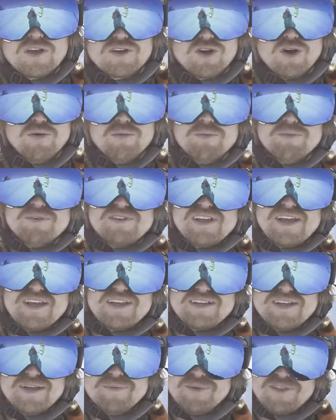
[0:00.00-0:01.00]
Common
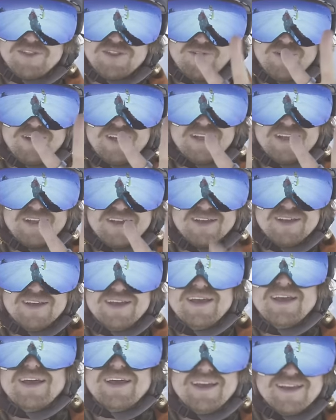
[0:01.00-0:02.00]
mistake number three
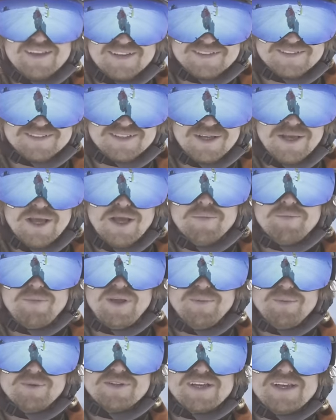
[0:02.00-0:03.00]
is
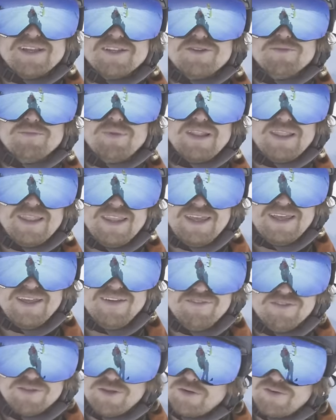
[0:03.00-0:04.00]
people tend to
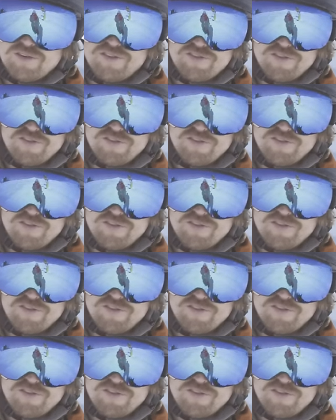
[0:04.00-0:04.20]
believe there's